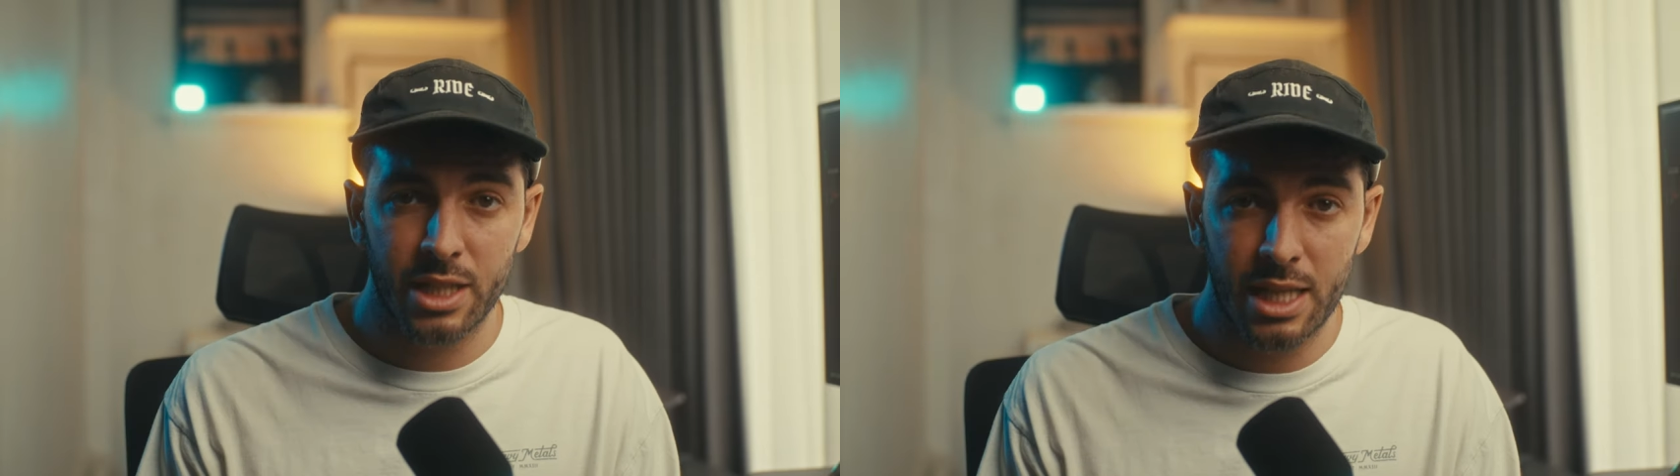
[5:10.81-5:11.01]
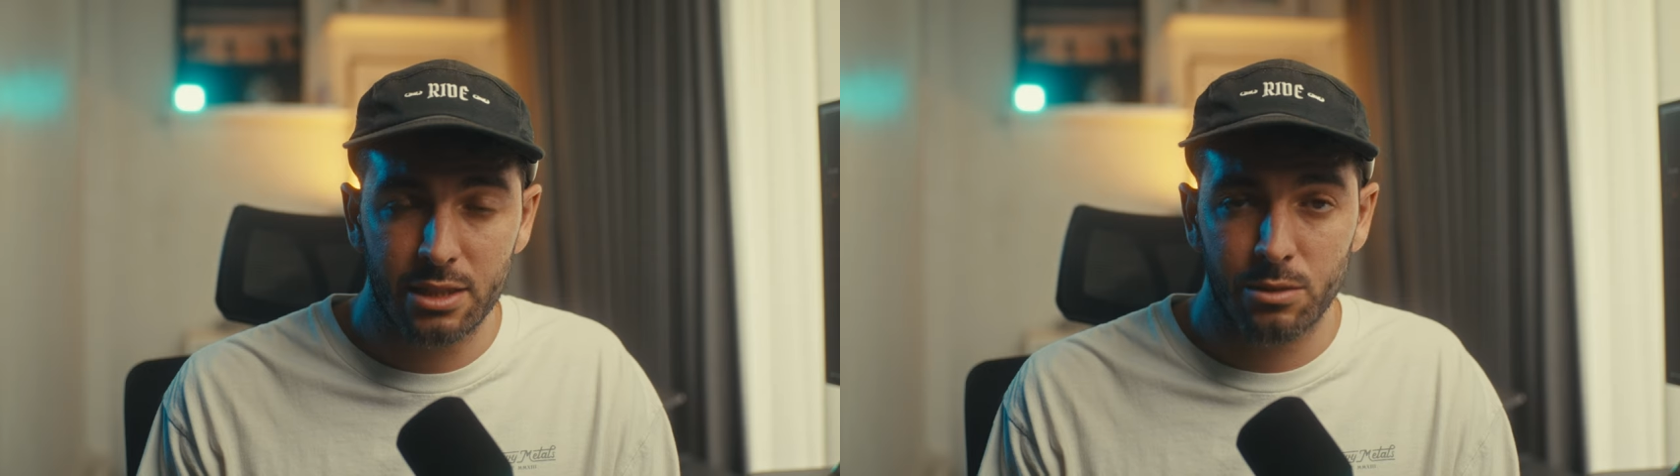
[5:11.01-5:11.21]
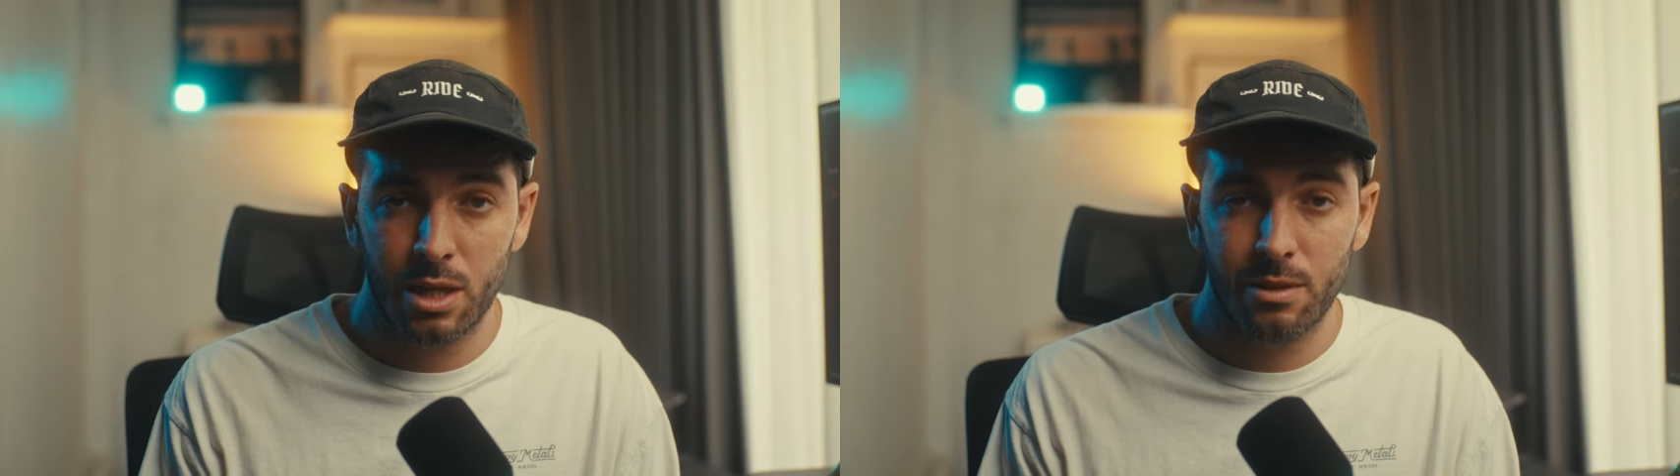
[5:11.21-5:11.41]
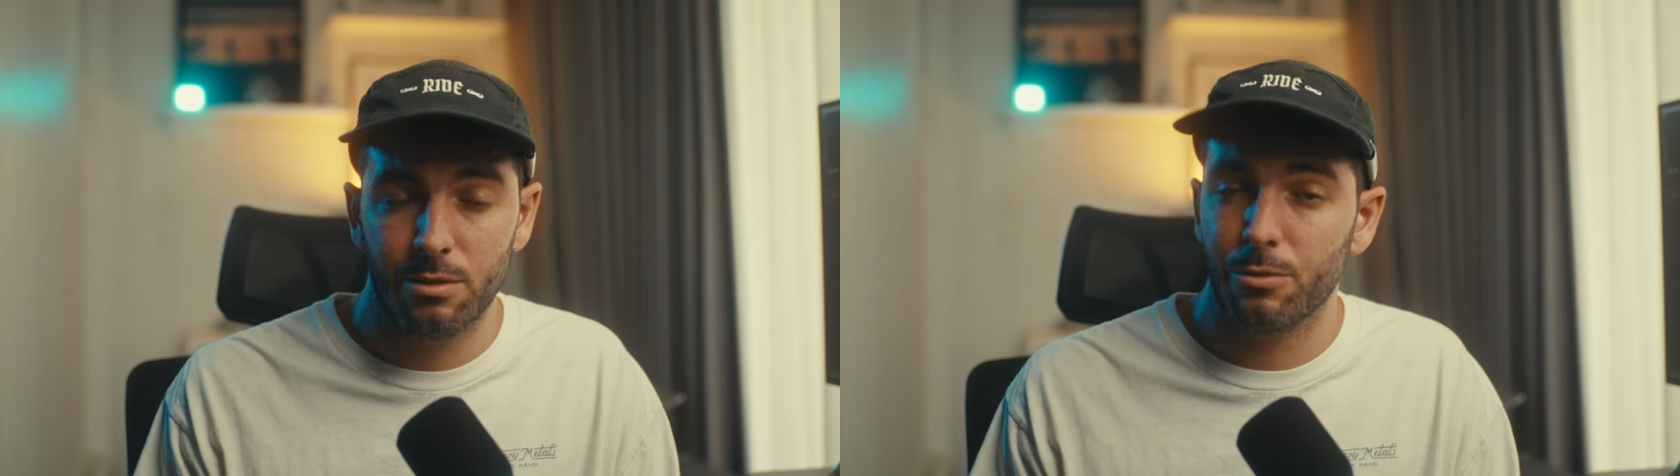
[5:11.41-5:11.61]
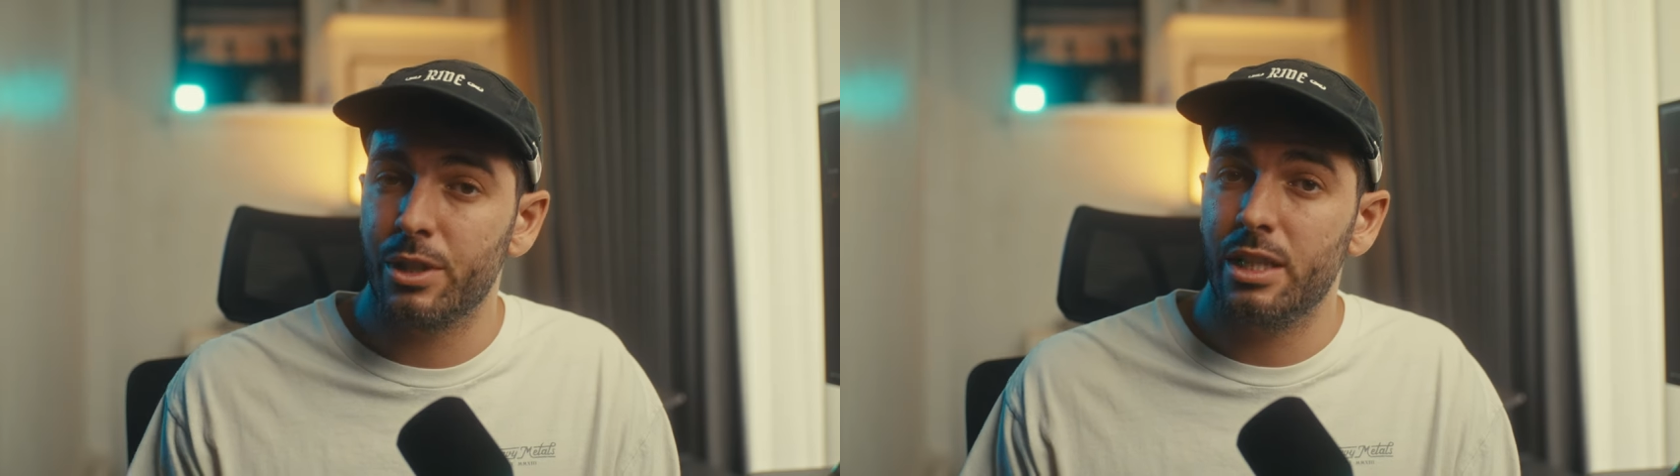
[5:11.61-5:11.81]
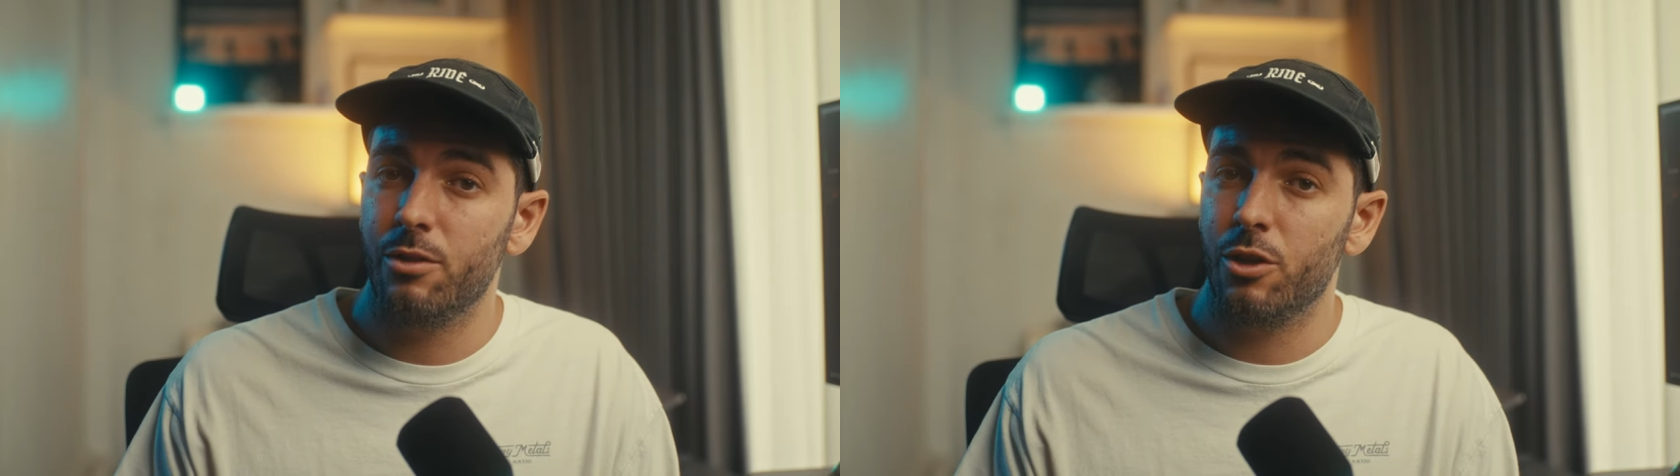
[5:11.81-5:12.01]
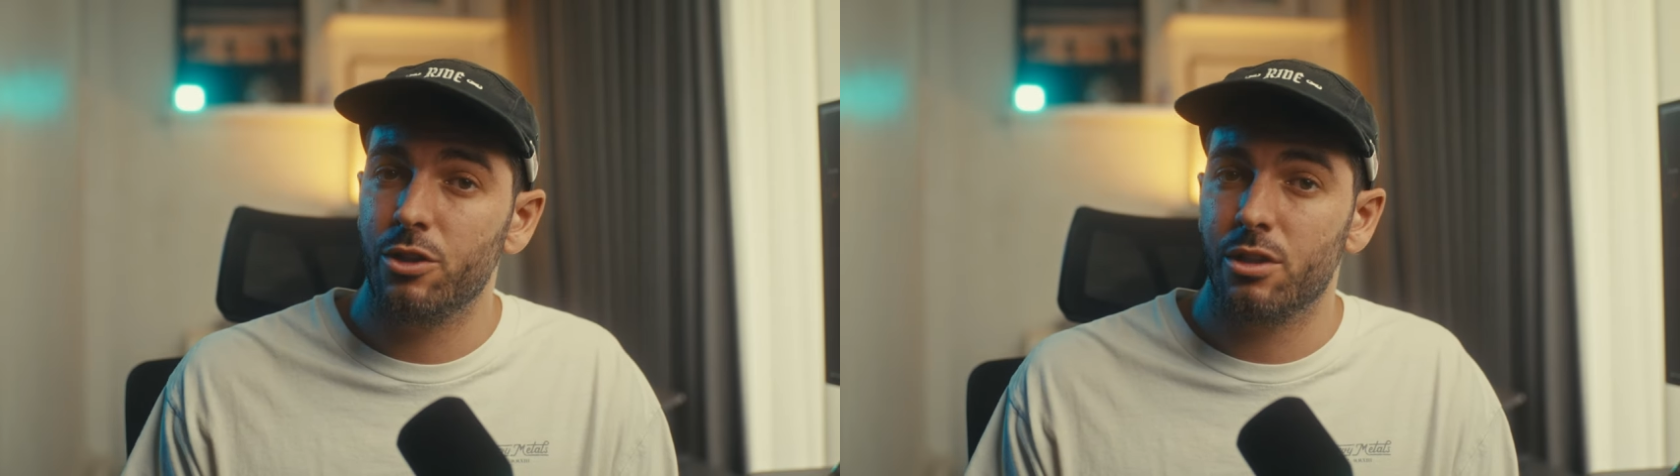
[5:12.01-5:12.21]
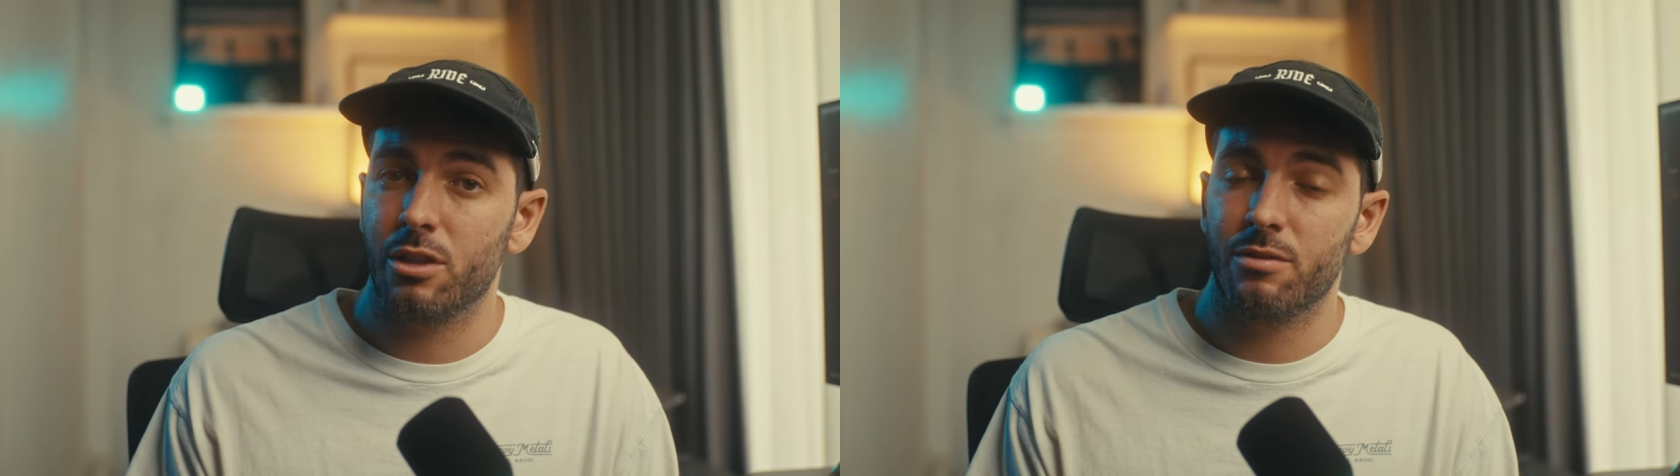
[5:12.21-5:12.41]
guys to have a free
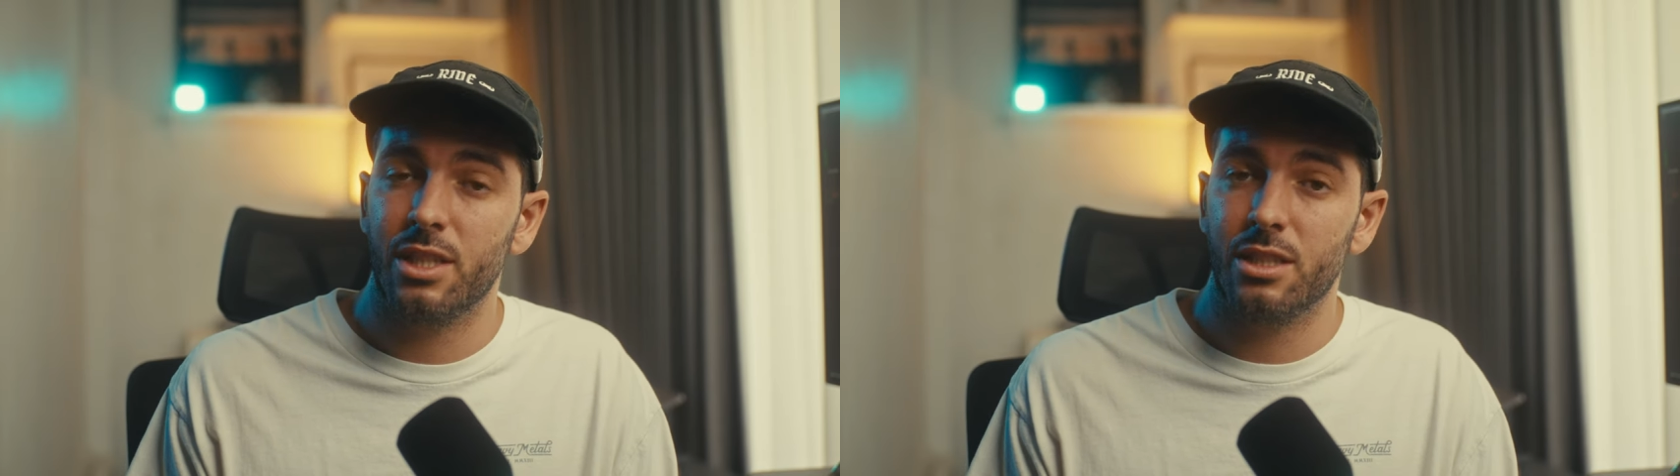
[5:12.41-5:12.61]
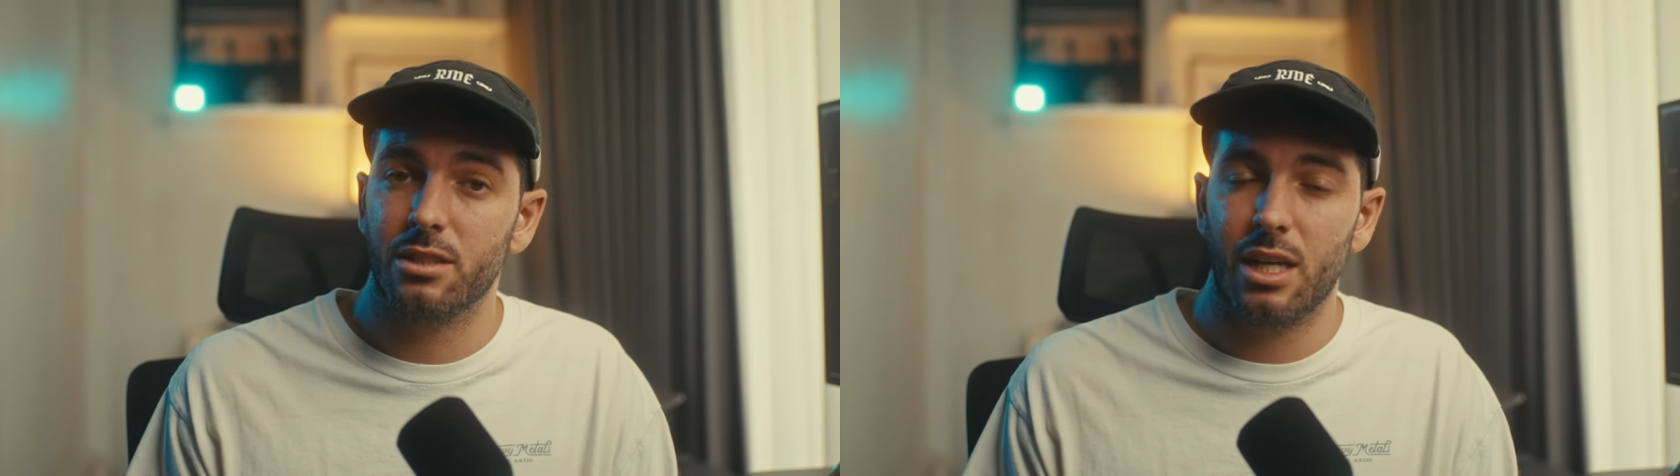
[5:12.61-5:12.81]
version of this,